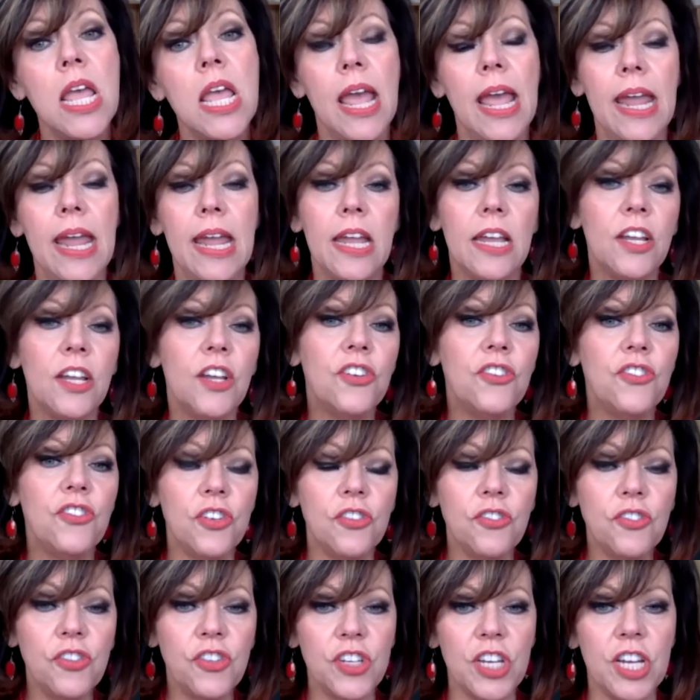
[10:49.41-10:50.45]
And could you
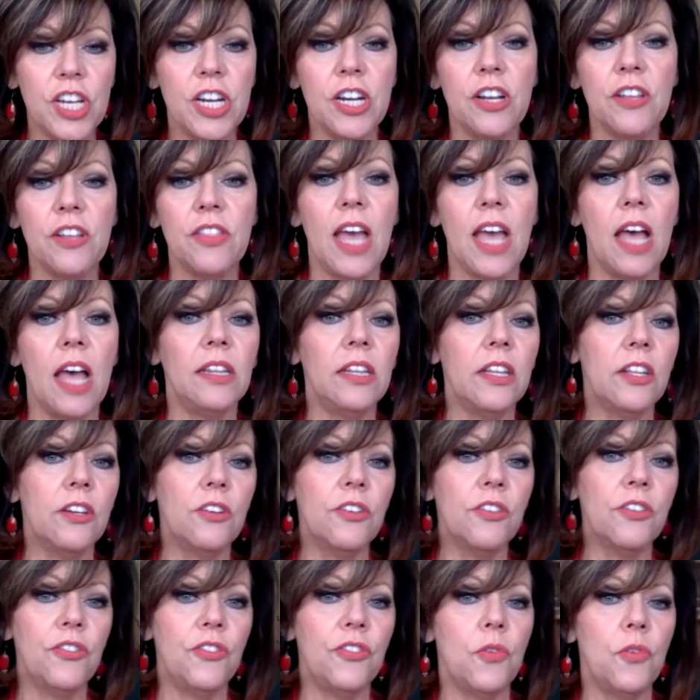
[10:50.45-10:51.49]
share that little
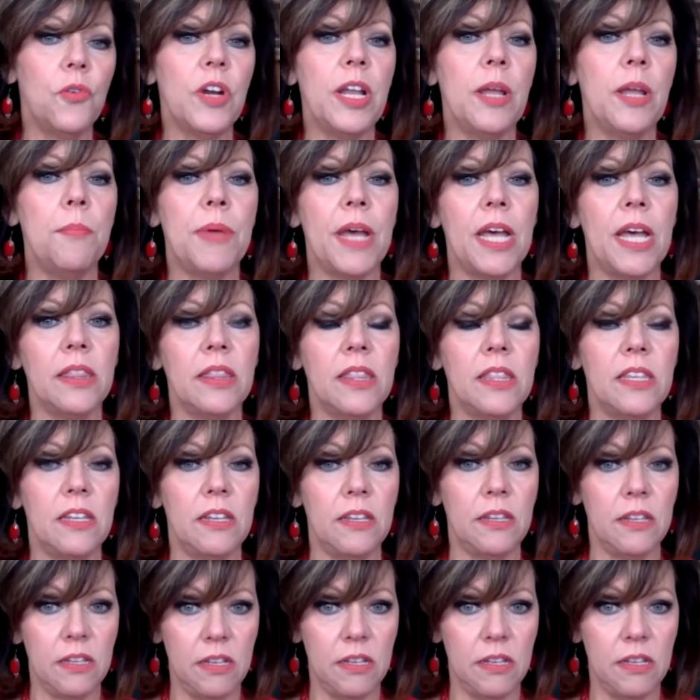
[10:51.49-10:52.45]
story about the